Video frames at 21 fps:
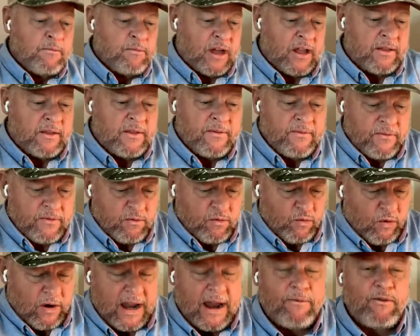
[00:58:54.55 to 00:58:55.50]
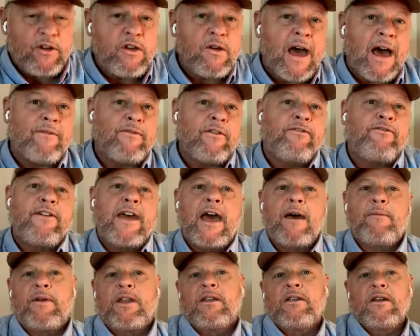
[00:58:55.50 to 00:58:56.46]
But whenever you have a
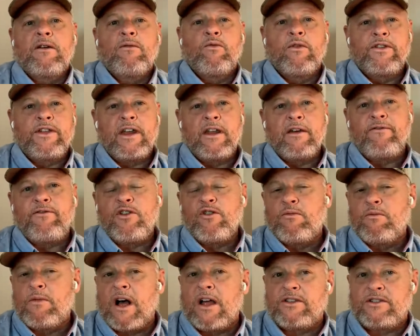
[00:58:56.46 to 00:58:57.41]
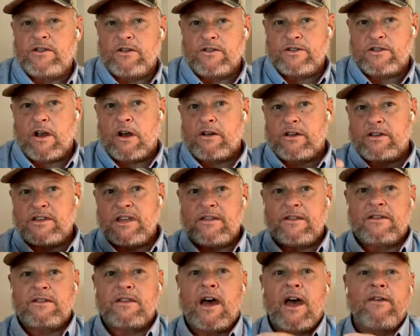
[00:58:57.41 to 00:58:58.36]
famine, within a few months, you'll start to
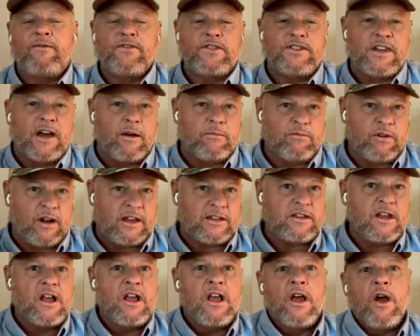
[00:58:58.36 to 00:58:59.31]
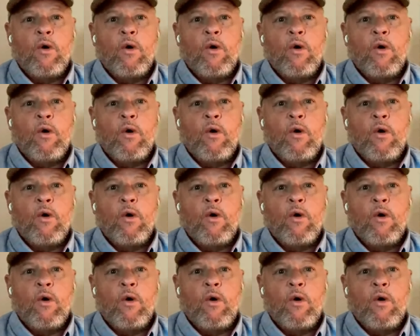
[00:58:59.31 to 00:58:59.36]
see the typhus outbreaks.